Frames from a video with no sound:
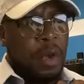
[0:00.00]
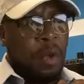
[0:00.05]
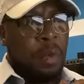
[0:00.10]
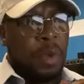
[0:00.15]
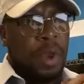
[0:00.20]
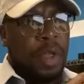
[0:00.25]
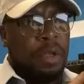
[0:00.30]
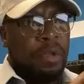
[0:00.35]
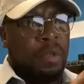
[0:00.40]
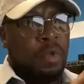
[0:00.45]

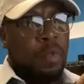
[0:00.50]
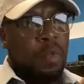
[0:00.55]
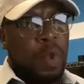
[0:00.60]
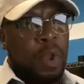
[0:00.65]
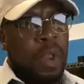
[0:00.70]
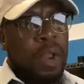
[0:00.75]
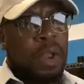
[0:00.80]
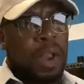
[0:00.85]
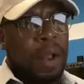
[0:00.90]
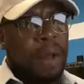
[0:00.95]
when
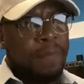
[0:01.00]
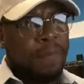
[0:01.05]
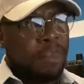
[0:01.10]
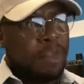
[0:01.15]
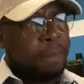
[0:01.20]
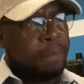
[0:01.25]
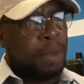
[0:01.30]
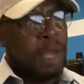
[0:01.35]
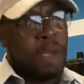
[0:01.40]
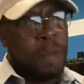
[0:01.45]
it comes
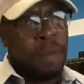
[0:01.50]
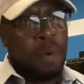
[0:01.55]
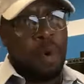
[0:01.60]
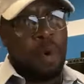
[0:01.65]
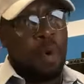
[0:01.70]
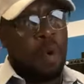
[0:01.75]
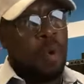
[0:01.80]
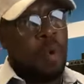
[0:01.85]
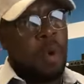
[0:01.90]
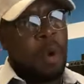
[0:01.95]
to
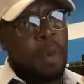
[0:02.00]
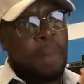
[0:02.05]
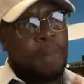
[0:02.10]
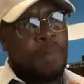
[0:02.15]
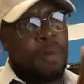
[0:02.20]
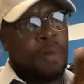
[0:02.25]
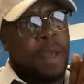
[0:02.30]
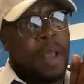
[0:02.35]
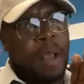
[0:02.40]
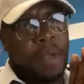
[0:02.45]
people who are
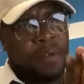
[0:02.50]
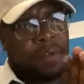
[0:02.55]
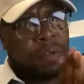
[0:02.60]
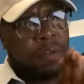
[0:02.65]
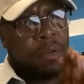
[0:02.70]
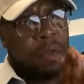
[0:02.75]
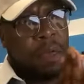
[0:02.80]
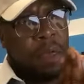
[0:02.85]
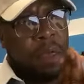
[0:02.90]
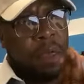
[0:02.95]

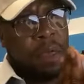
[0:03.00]
oppressed.